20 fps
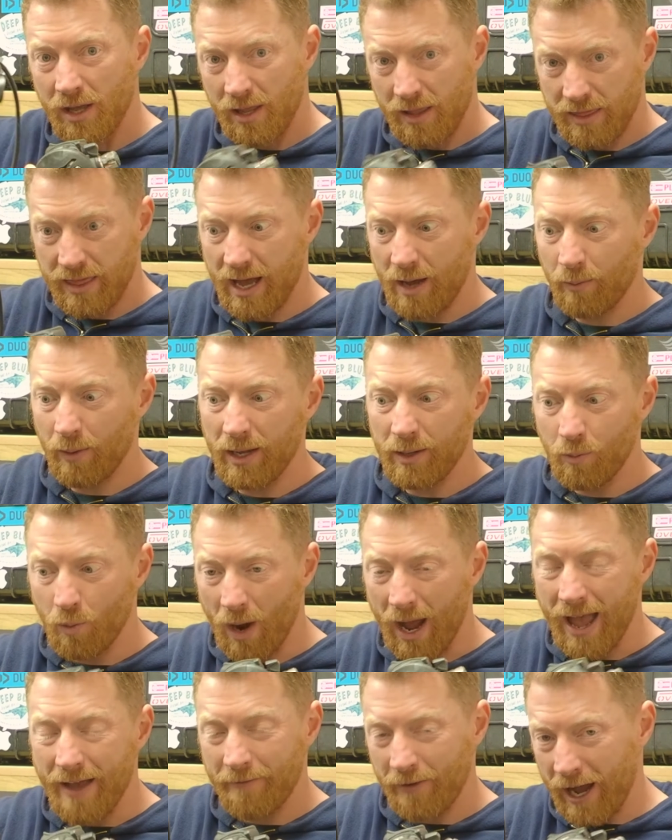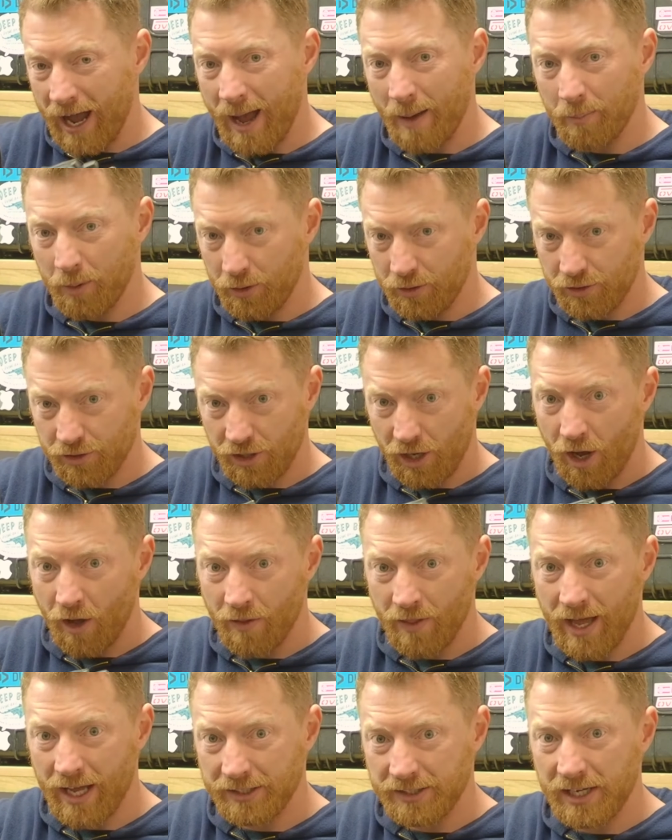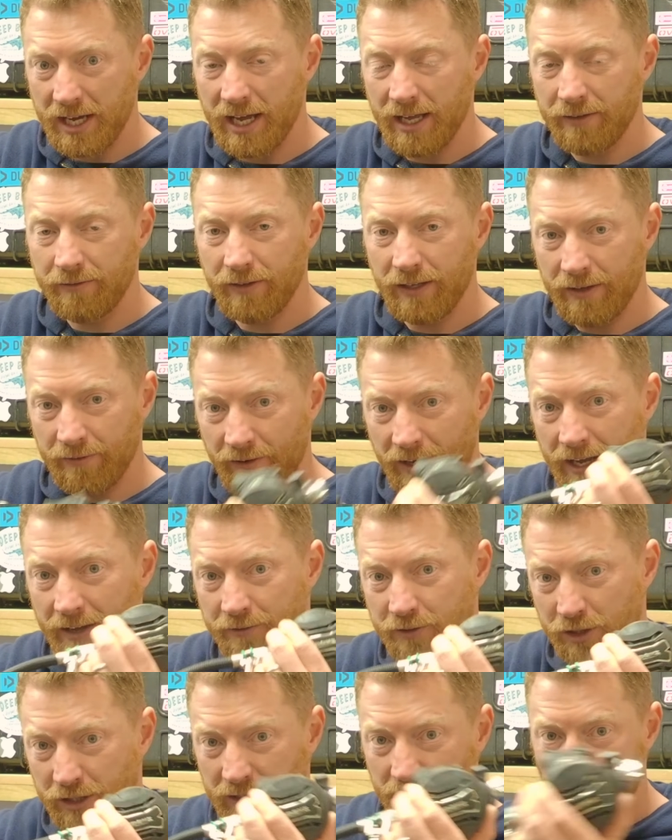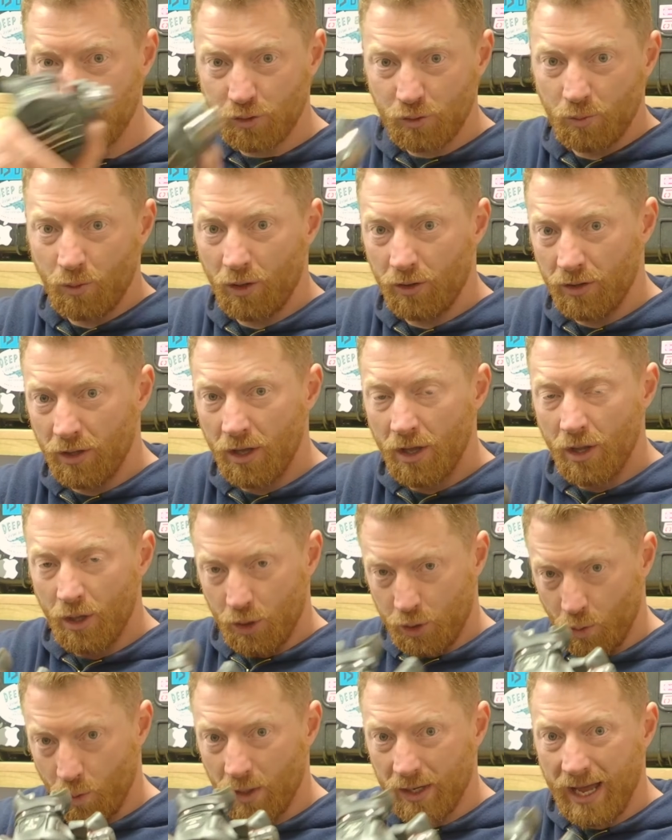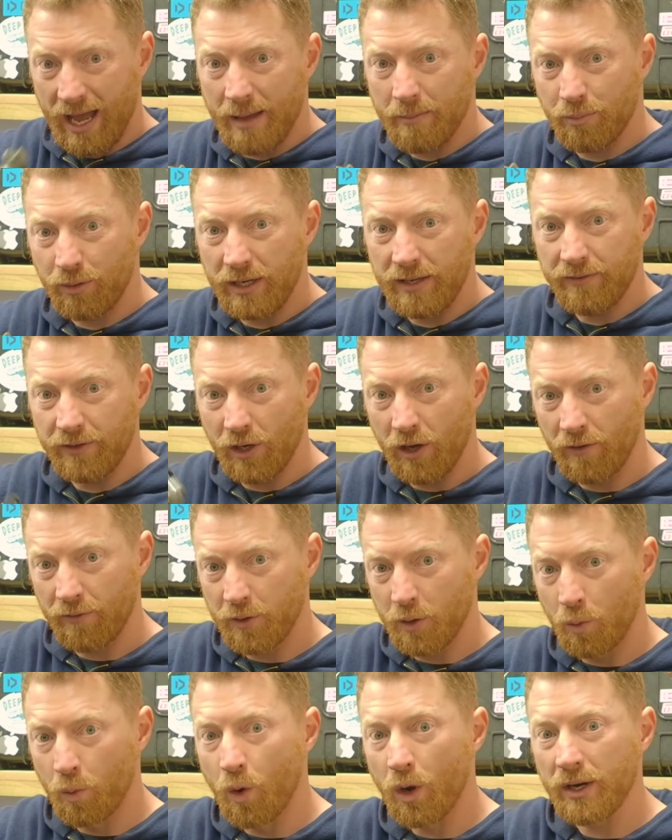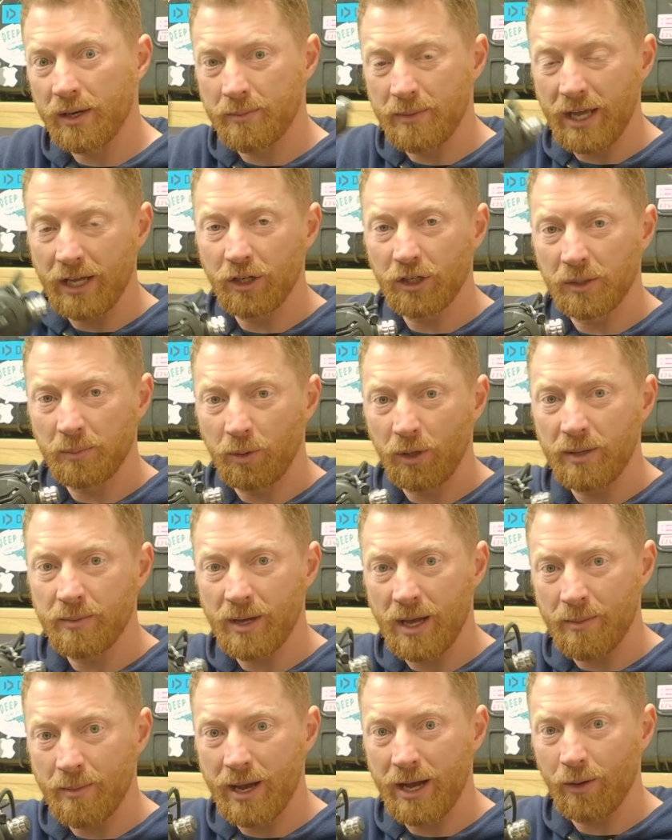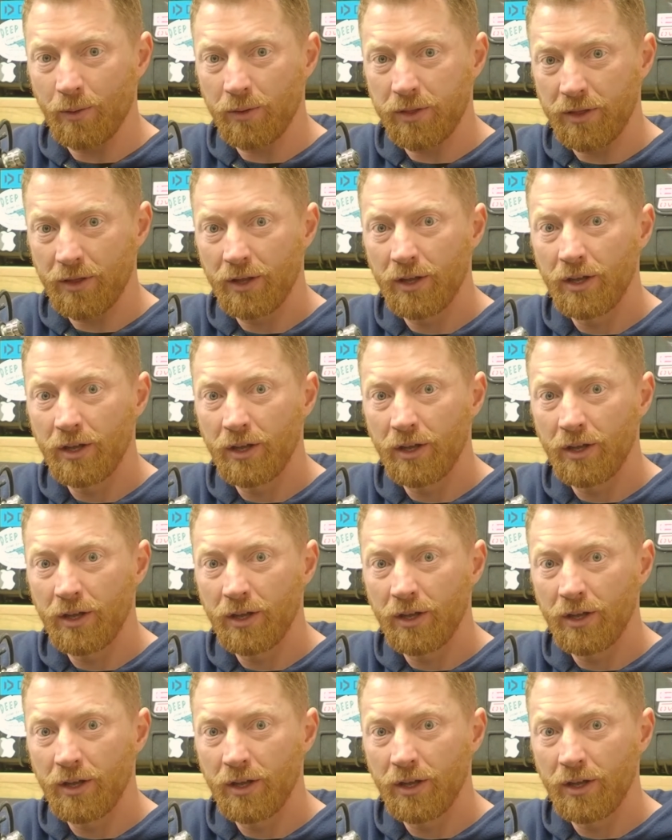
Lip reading: That way whatever happens on that dive, if I have to give someone the one I'm breathing off, the one I'm then going to put in my mouth,